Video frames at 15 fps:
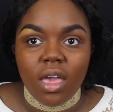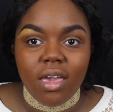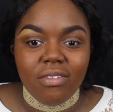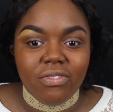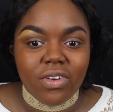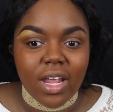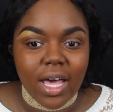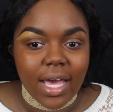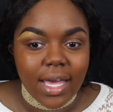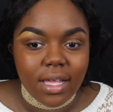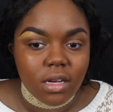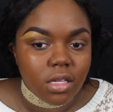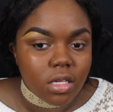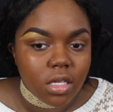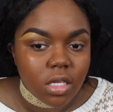if
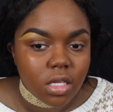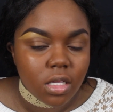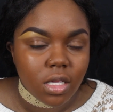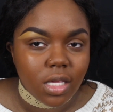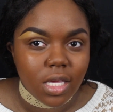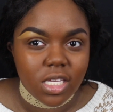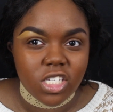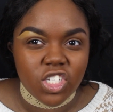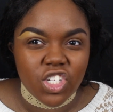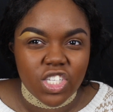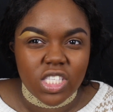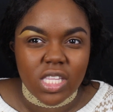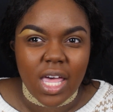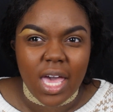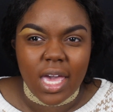not, it's
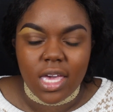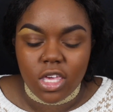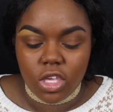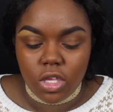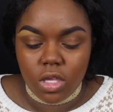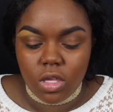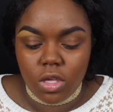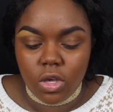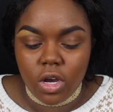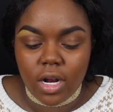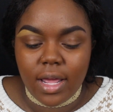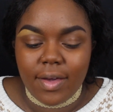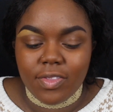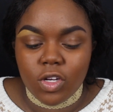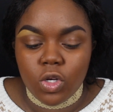just like you're
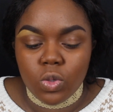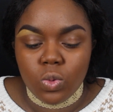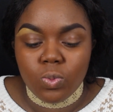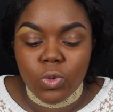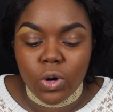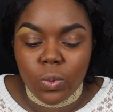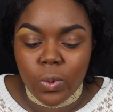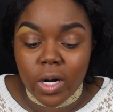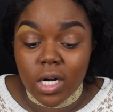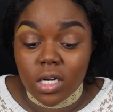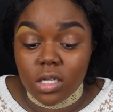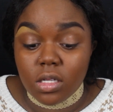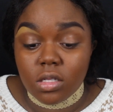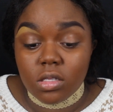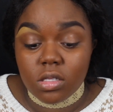gonna have to do more
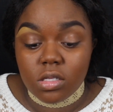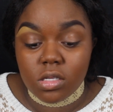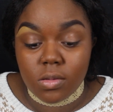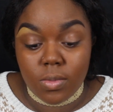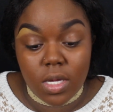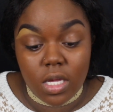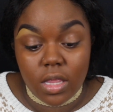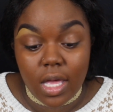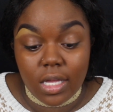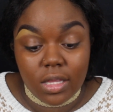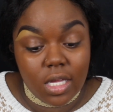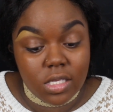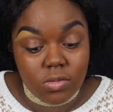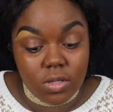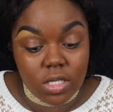work. To me,
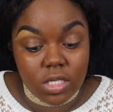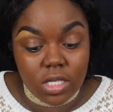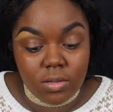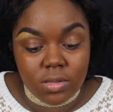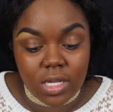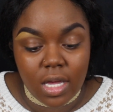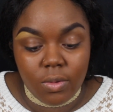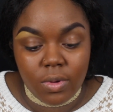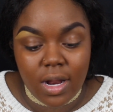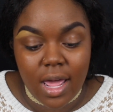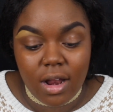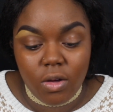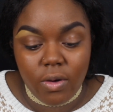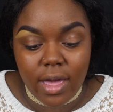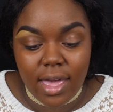like that's what it seems like when
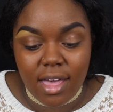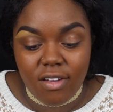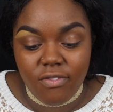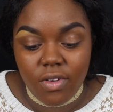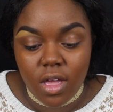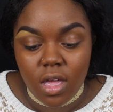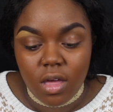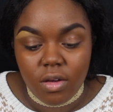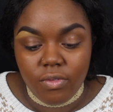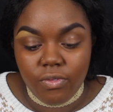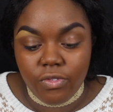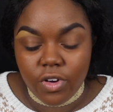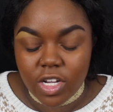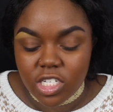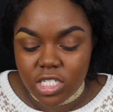I don't have
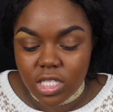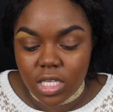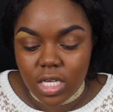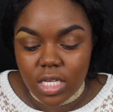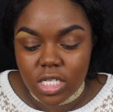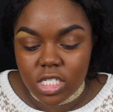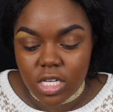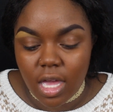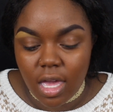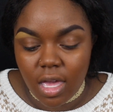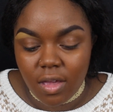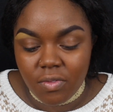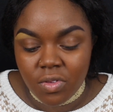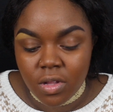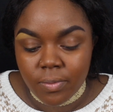freshly
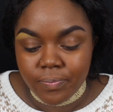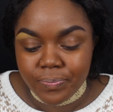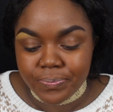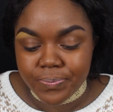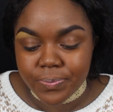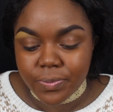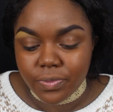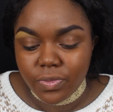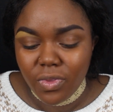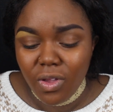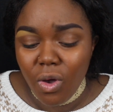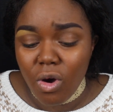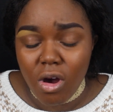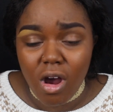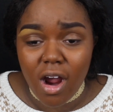shaved
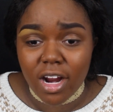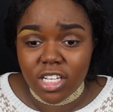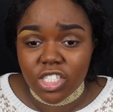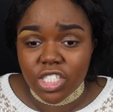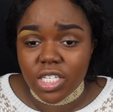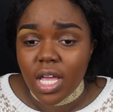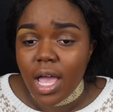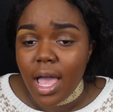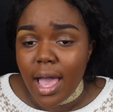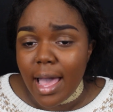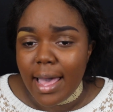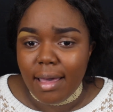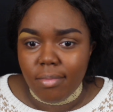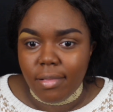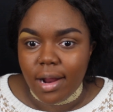or arched
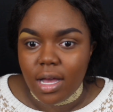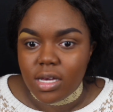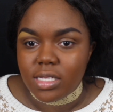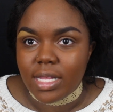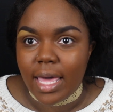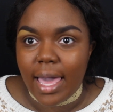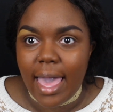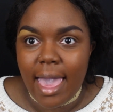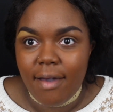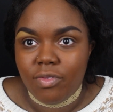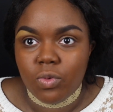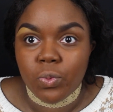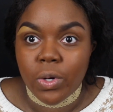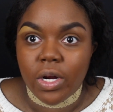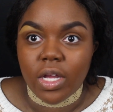eyebrows. Like I
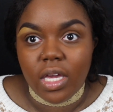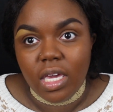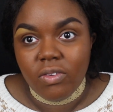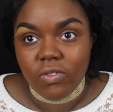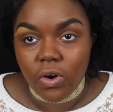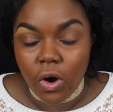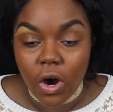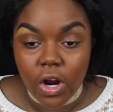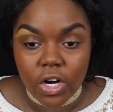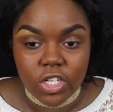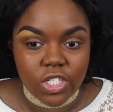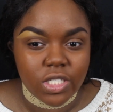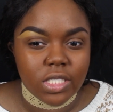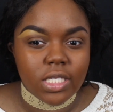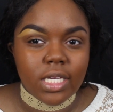have to work even
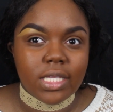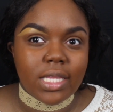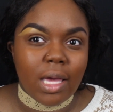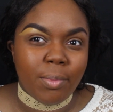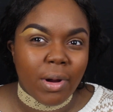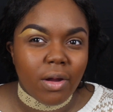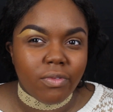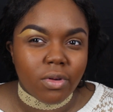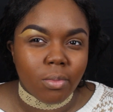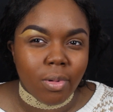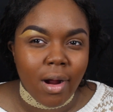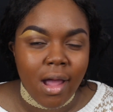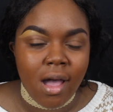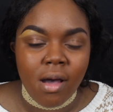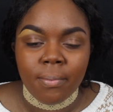harder just to get that perfect
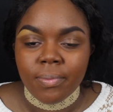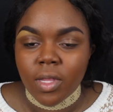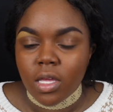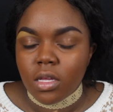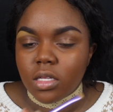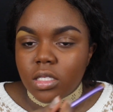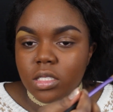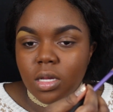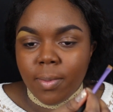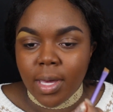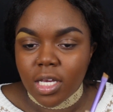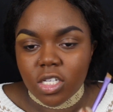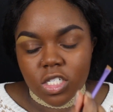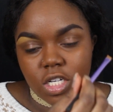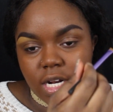brow. So
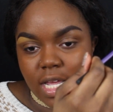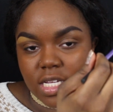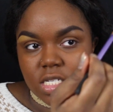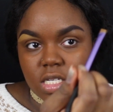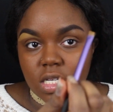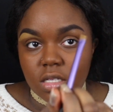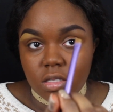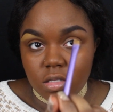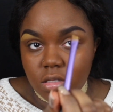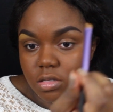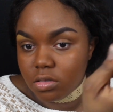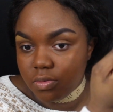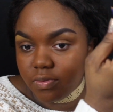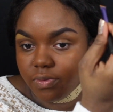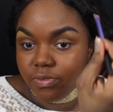make sure that shit's
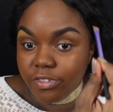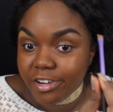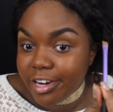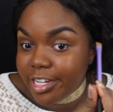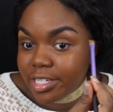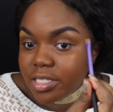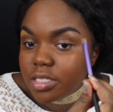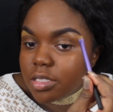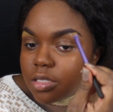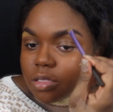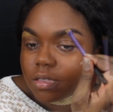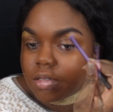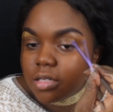fresh.